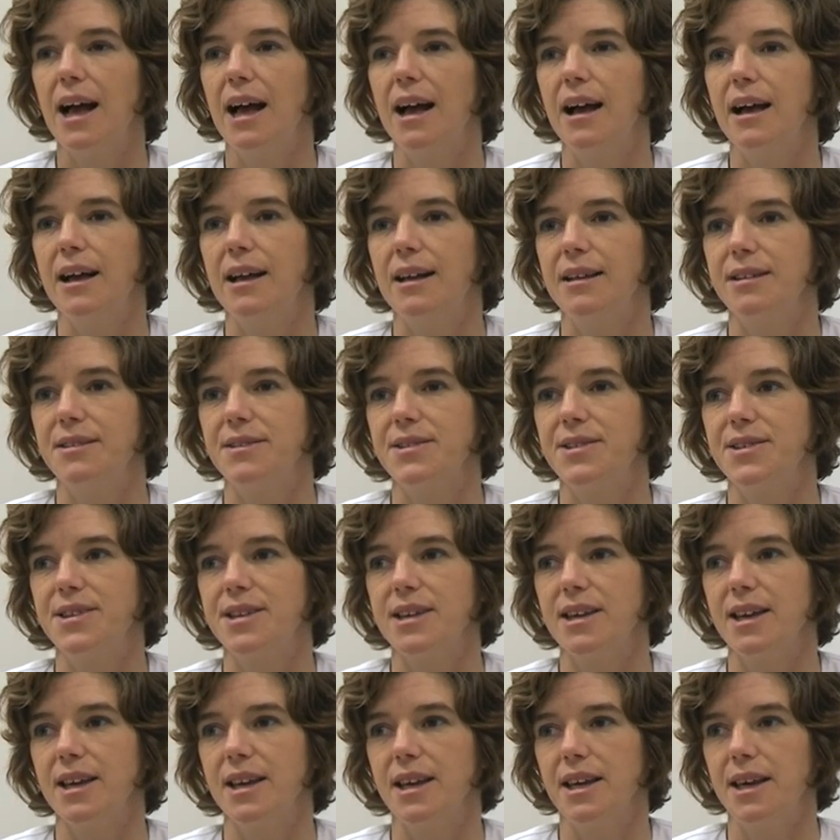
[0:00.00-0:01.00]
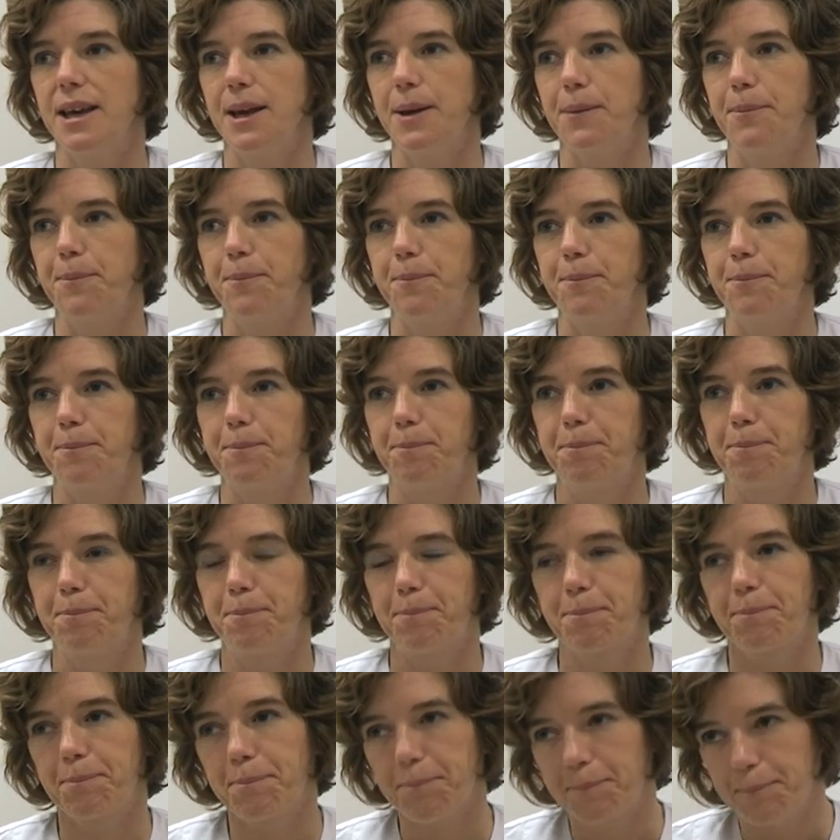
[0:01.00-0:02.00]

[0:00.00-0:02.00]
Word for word: and um,